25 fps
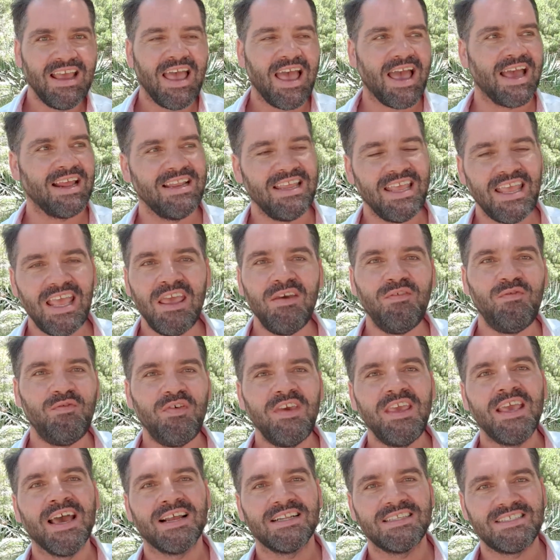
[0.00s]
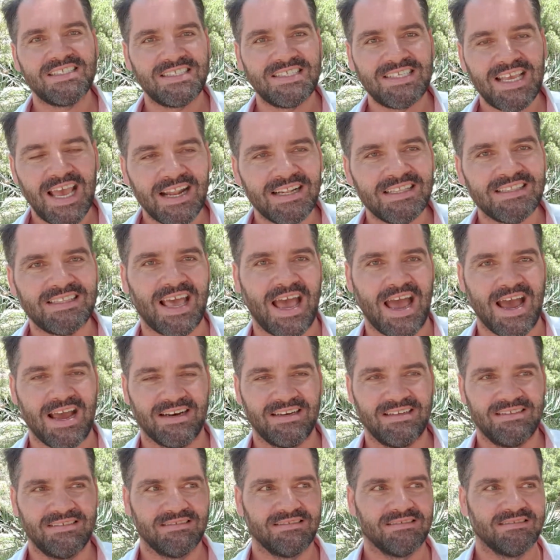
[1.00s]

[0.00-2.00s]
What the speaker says: And if he had said that,